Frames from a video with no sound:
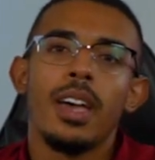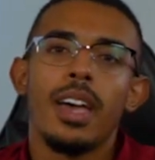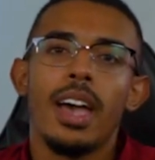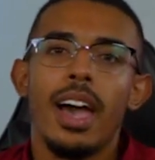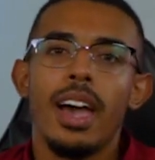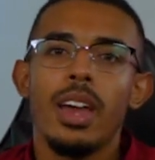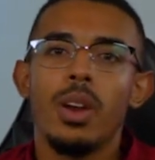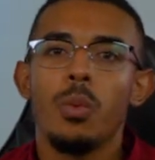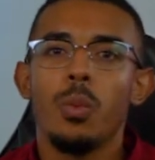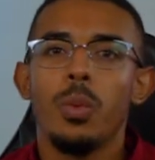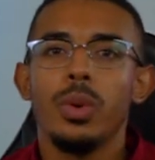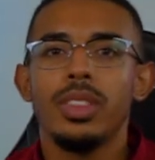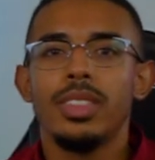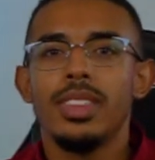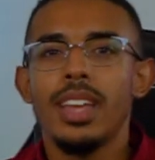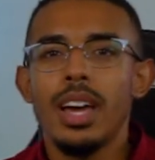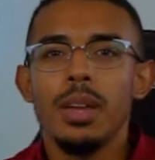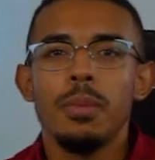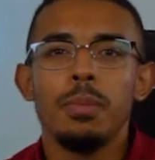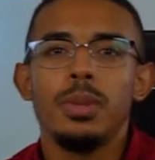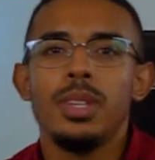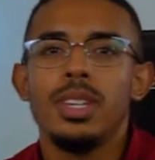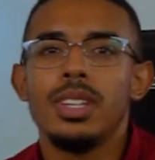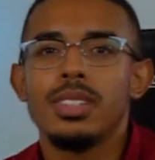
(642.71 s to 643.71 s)
And with
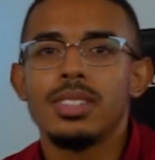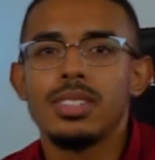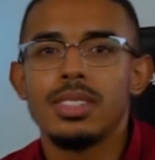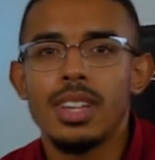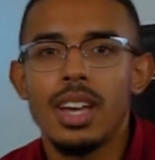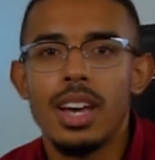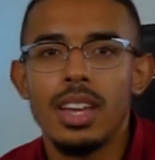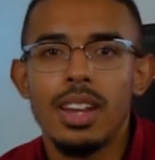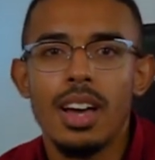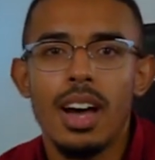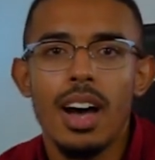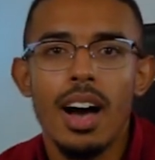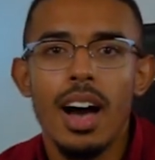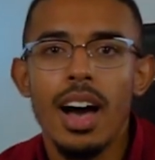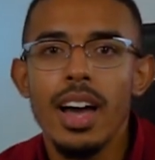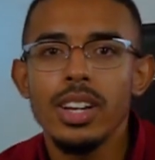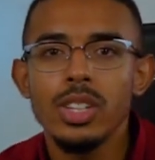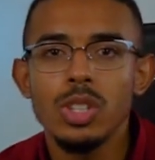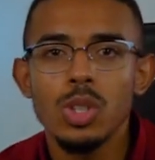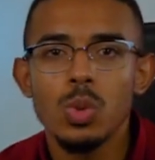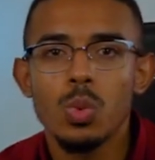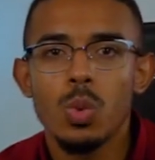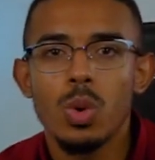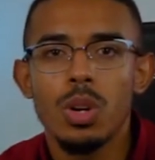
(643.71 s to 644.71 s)
that being said, I
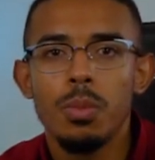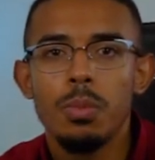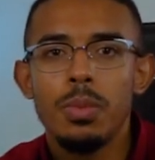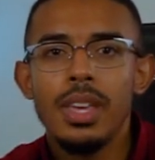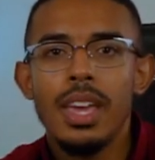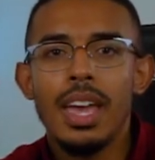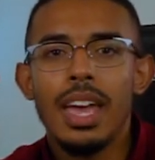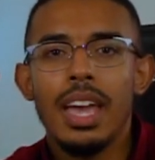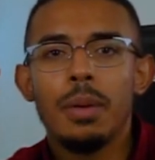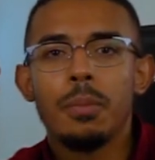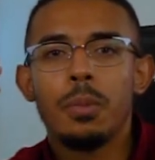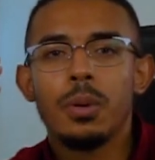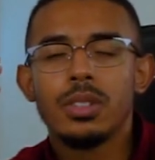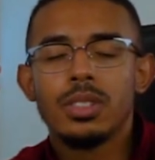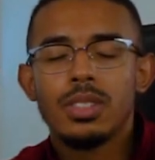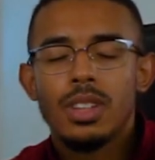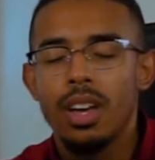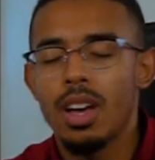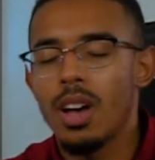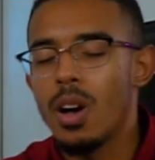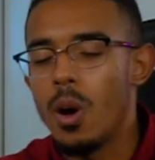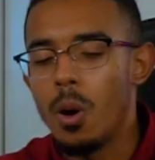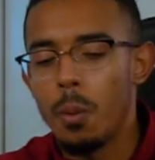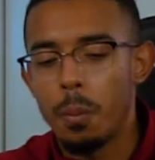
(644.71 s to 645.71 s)
just want to be able to
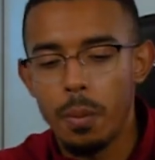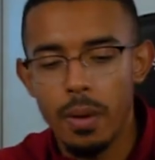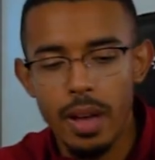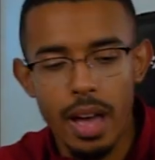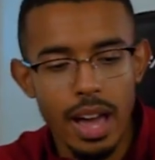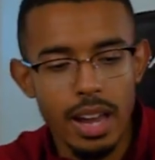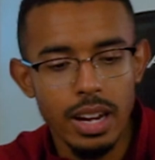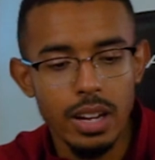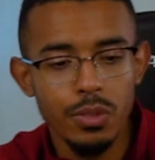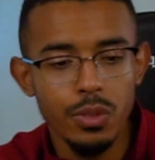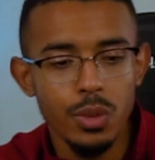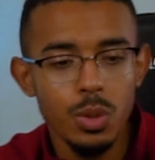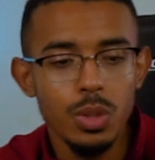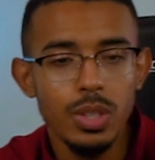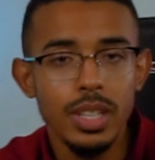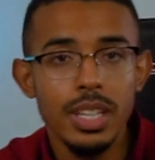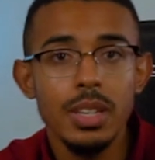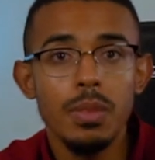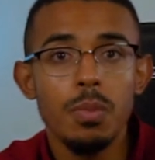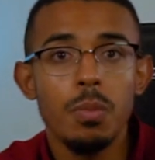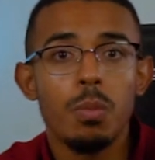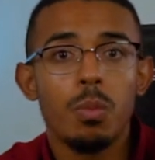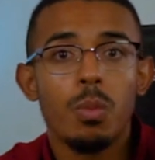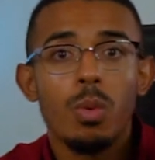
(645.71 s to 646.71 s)
help. And if you
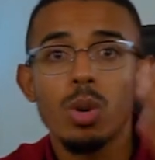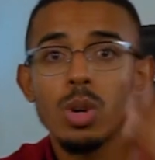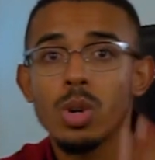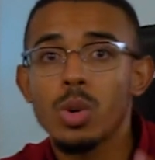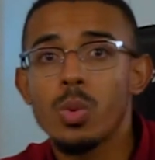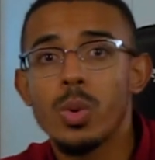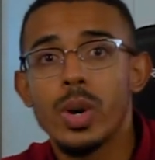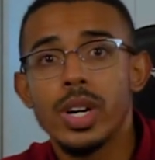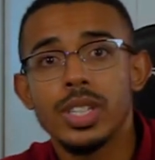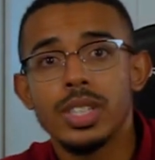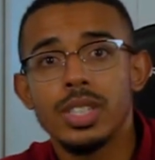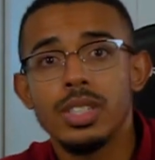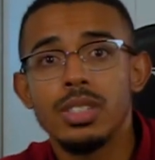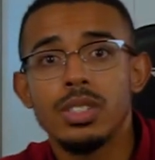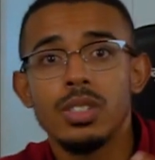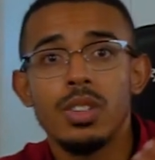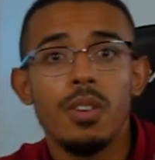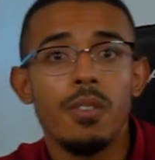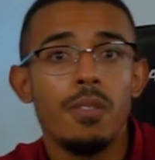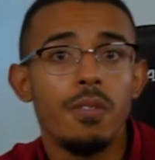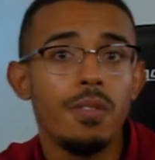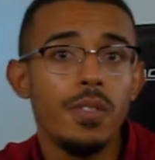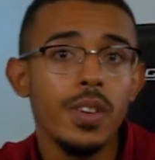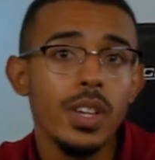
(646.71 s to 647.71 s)
need more questions,
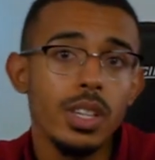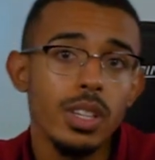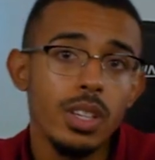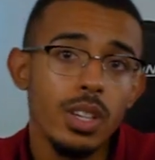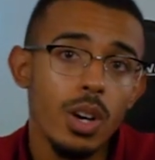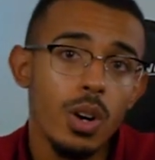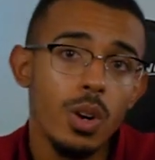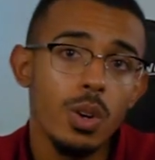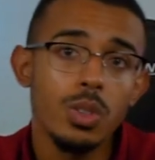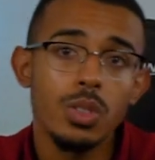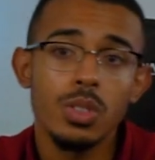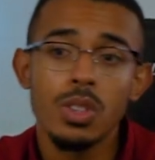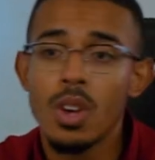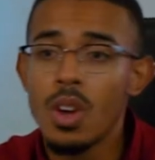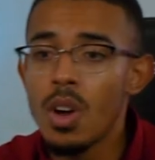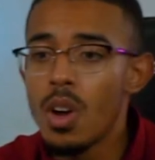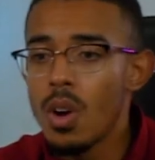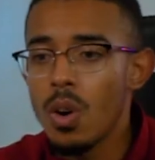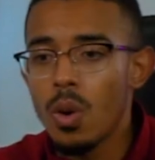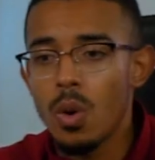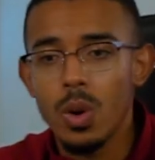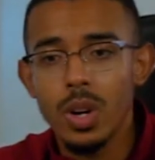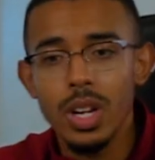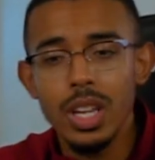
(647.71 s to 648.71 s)
videos,
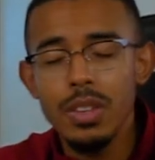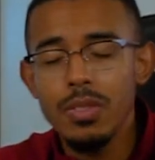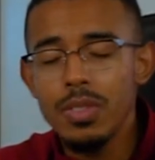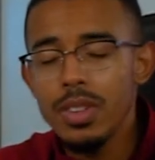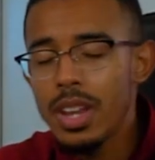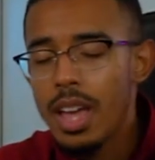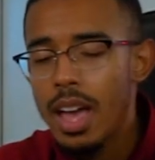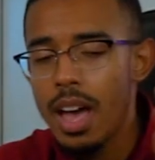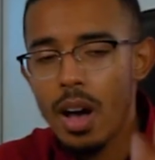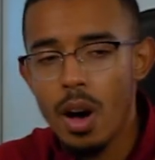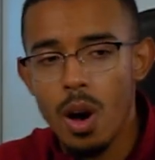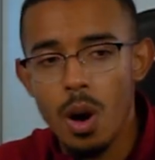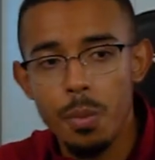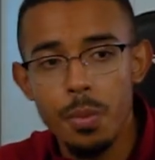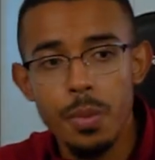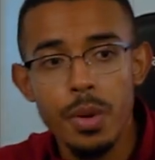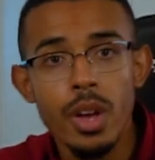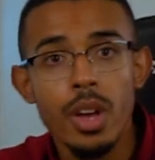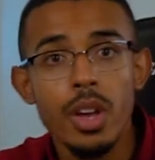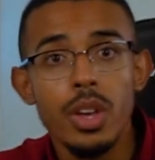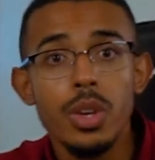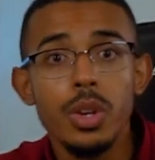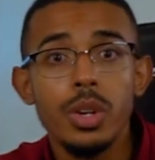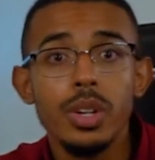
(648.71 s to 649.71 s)
or even help,
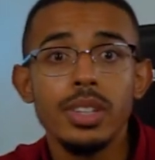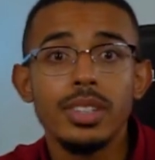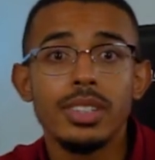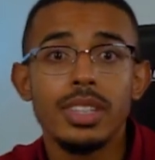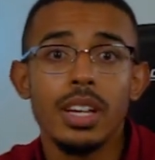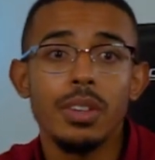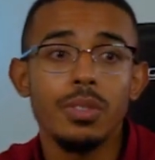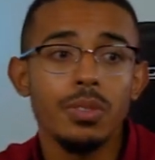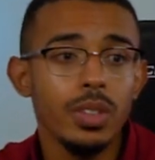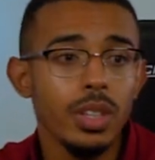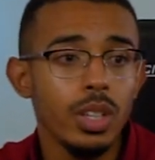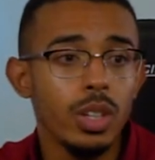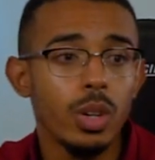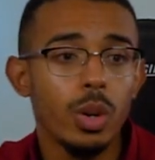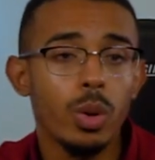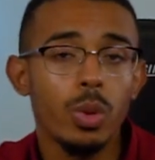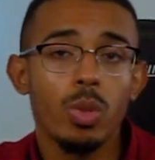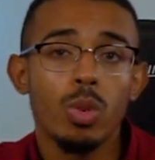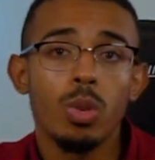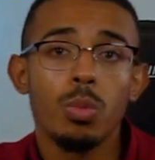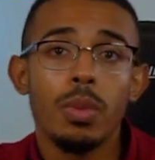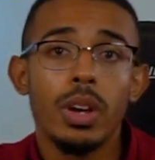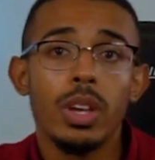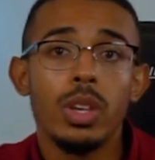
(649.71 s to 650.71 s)
you could definitely go
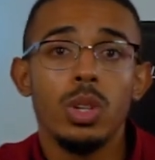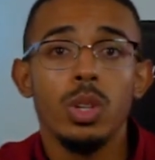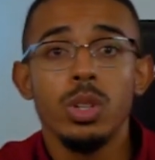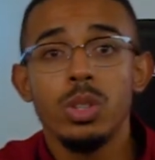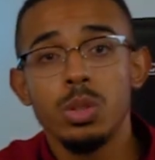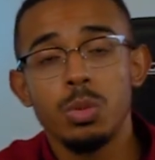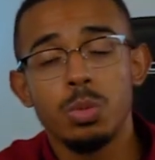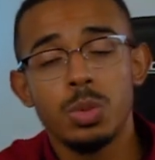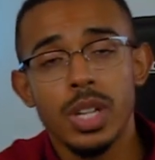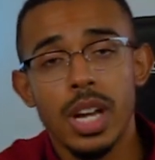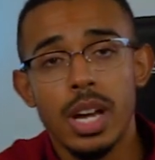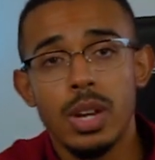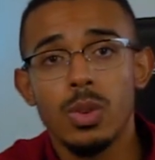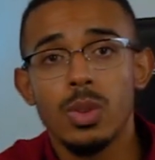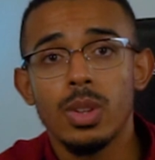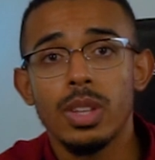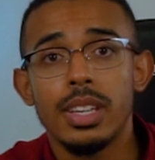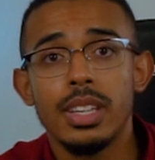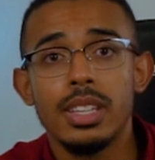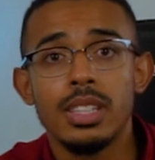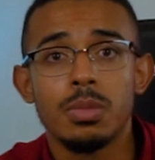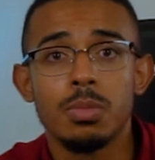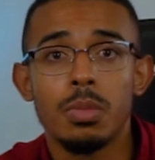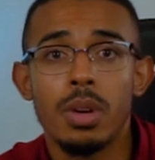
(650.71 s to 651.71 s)
through my YouTube channel,
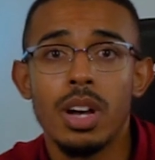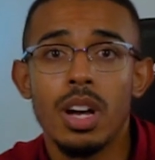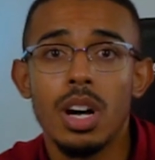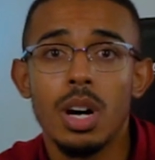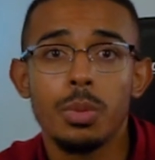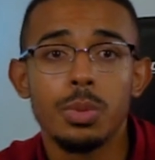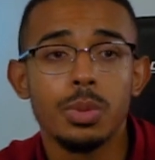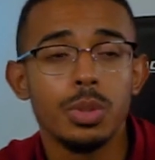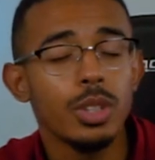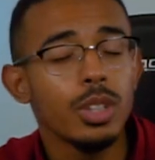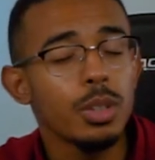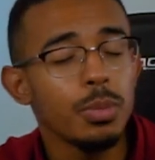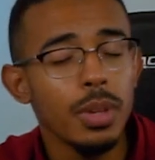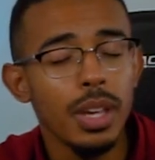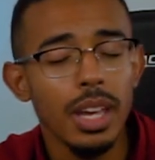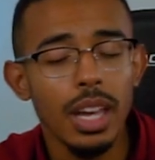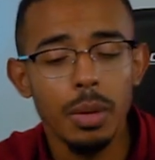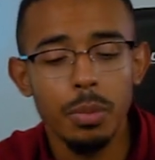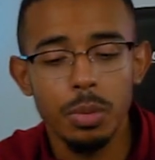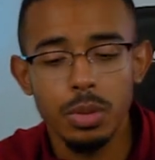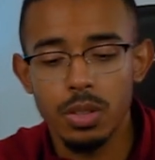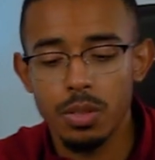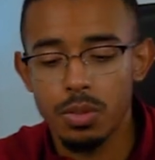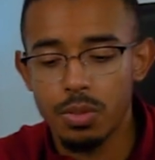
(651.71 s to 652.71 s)
Ismahelps. You're going to be
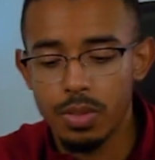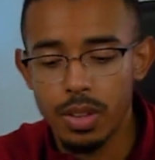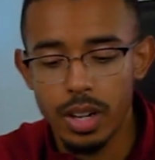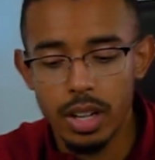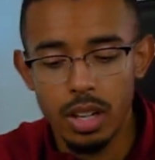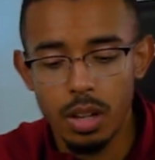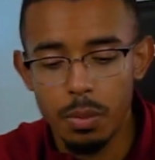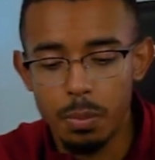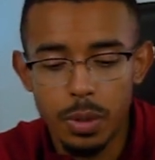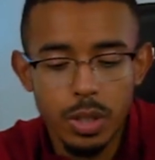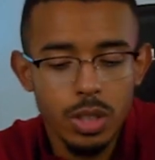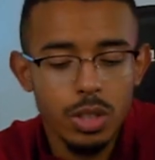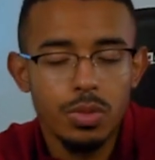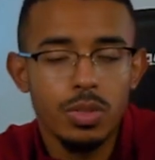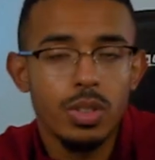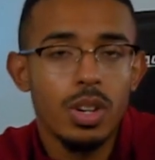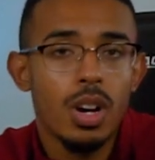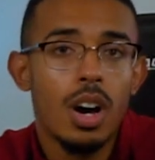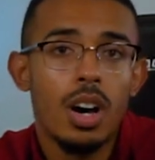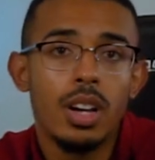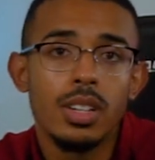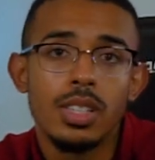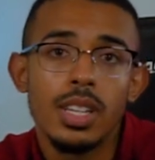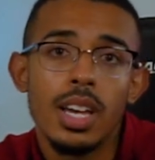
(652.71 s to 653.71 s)
able to find a bunch of
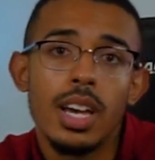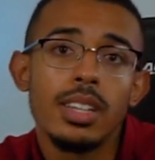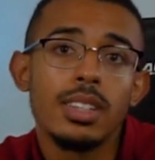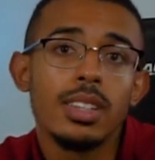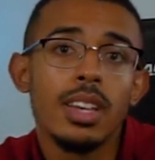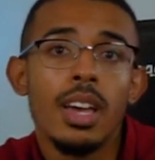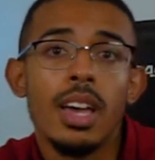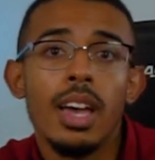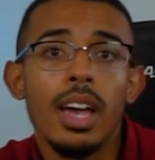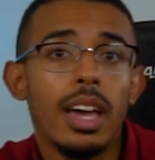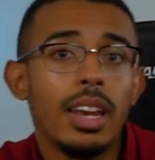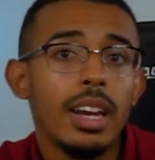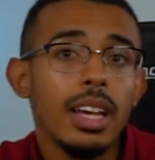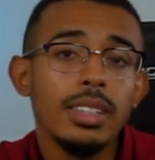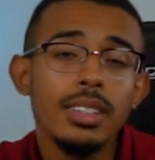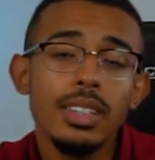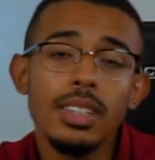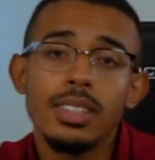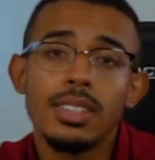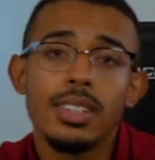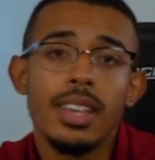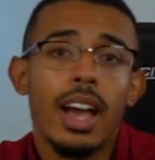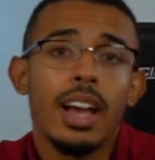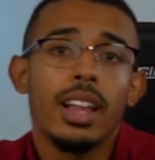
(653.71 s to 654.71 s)
content, and that's
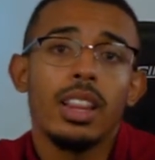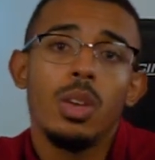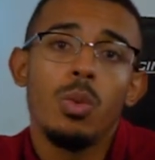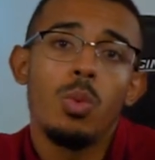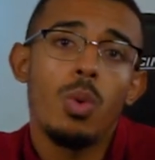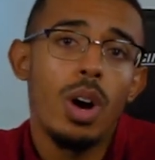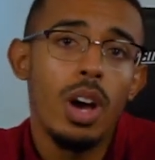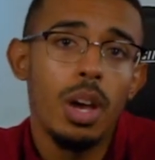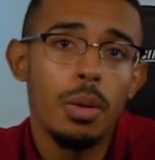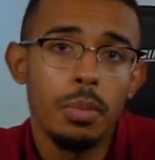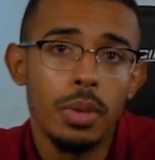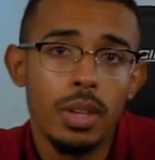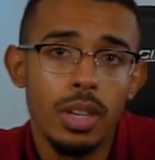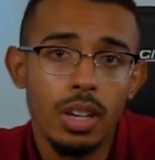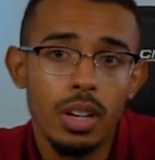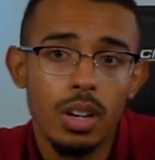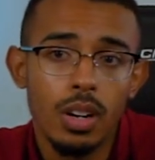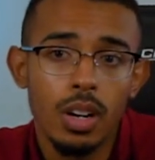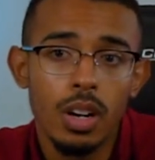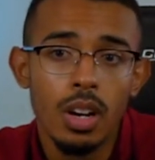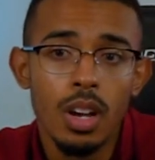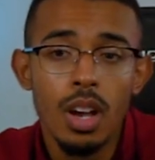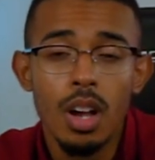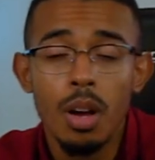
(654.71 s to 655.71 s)
exactly why I'm
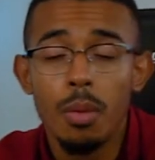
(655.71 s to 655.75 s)
here.